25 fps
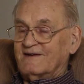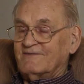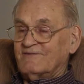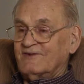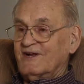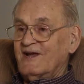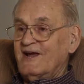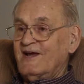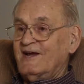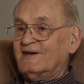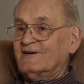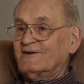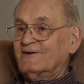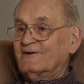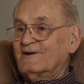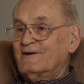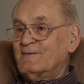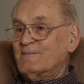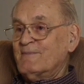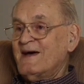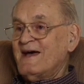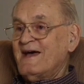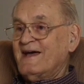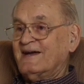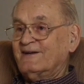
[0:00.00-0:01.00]
an anchor in the
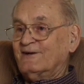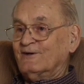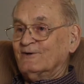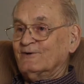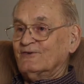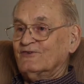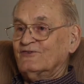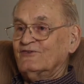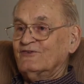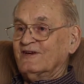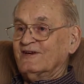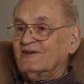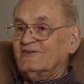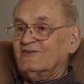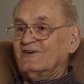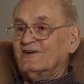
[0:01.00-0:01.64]
back of those things.